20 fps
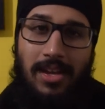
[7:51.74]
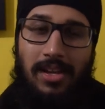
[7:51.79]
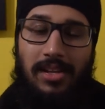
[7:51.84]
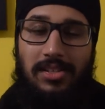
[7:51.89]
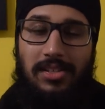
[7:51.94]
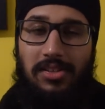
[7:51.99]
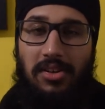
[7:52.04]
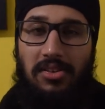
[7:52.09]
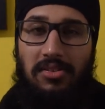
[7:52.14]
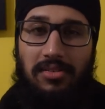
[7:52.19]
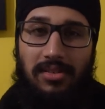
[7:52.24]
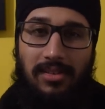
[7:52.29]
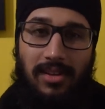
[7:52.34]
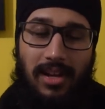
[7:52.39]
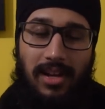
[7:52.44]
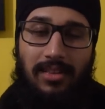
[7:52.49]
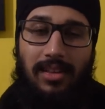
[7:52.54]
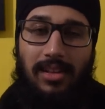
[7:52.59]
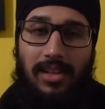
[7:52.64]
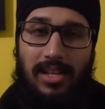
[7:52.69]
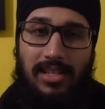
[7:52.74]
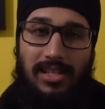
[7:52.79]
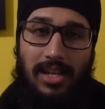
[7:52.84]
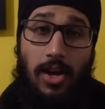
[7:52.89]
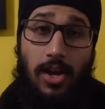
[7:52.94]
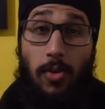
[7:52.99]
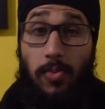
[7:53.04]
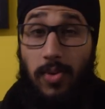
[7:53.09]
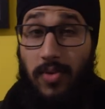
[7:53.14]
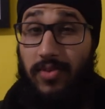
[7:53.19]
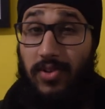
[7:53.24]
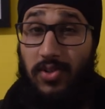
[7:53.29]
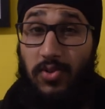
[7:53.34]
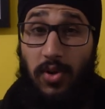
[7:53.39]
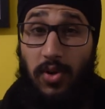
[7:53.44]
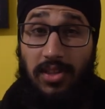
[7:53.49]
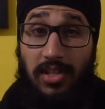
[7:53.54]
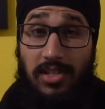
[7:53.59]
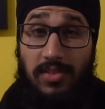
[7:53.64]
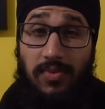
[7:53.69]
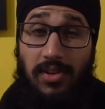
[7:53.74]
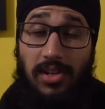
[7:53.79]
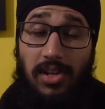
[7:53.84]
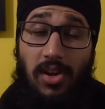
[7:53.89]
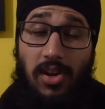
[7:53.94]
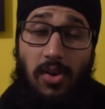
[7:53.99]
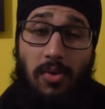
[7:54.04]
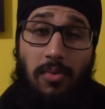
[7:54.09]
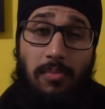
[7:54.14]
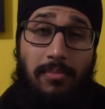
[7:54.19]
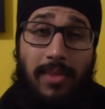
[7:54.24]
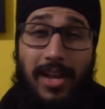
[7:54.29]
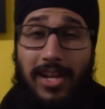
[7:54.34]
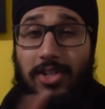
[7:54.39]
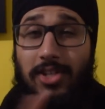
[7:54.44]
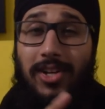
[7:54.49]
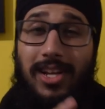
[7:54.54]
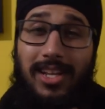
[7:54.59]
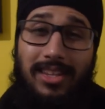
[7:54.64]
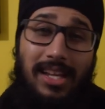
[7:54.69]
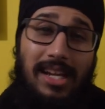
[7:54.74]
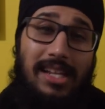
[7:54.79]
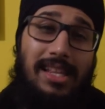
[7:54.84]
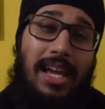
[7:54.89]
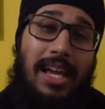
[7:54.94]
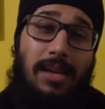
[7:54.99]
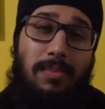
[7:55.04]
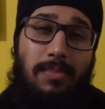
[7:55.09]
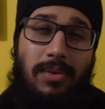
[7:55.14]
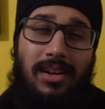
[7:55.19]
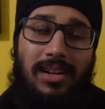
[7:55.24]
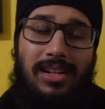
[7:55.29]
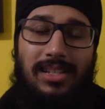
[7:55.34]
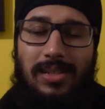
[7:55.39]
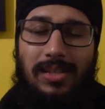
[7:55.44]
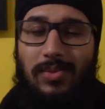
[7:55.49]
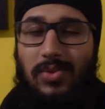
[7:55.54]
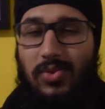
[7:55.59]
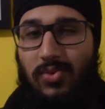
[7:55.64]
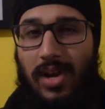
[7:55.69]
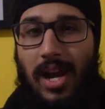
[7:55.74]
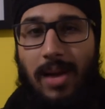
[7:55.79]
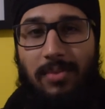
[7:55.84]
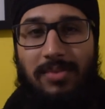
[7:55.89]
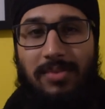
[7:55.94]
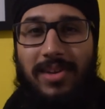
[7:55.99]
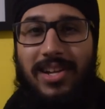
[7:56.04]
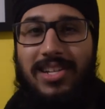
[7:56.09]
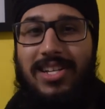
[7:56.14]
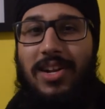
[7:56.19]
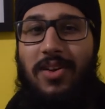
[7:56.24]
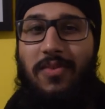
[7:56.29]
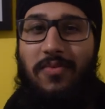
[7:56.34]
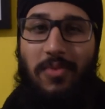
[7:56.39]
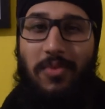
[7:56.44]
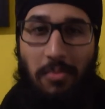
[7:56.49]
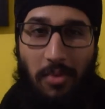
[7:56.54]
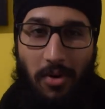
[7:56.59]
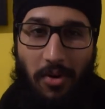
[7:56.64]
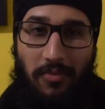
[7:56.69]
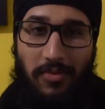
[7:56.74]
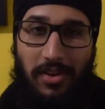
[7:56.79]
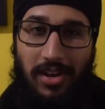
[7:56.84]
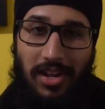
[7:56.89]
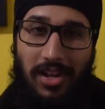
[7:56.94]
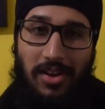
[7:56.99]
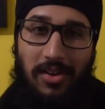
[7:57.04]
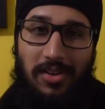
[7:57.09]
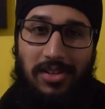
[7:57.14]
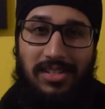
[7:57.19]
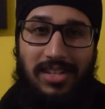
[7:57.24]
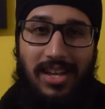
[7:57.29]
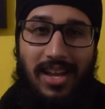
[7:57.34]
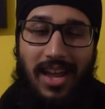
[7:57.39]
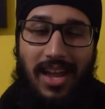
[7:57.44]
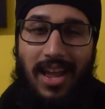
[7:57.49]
So nonetheless, I hope you've enjoyed this video. Make sure you hit that like button and subscribe to my channel for more videos.